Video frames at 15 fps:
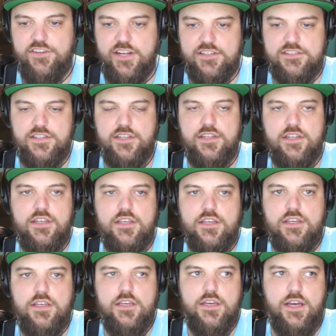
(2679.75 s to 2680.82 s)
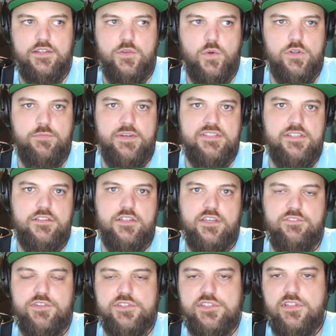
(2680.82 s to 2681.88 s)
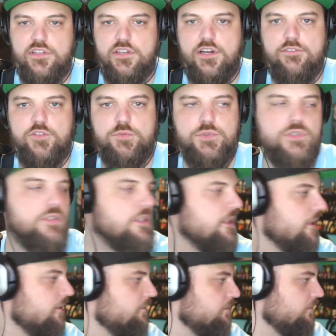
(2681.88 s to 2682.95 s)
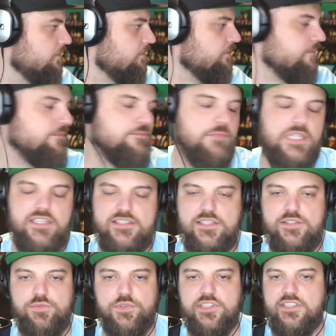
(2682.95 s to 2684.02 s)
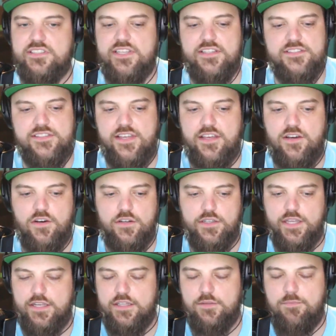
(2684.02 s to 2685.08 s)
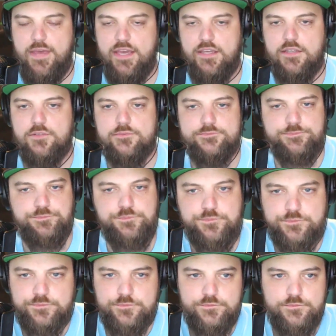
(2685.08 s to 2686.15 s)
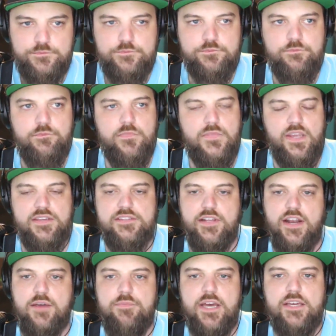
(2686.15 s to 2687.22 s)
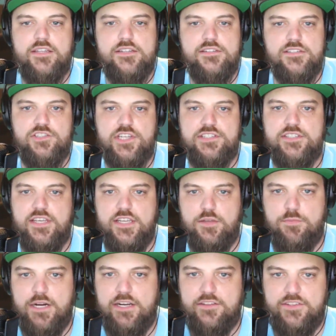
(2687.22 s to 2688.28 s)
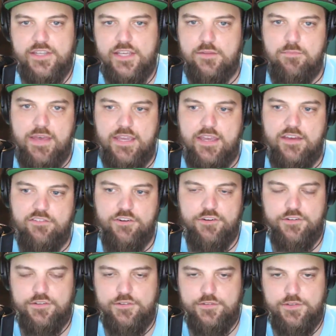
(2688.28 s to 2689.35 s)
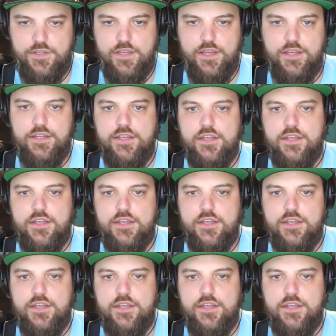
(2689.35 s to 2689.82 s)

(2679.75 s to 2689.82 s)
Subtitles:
And I told him, I said, look, if you're still uncomfortable, because he's really dead set on getting a mech. I said, I'm not going to suggest to anybody to get a mech ever. Okay.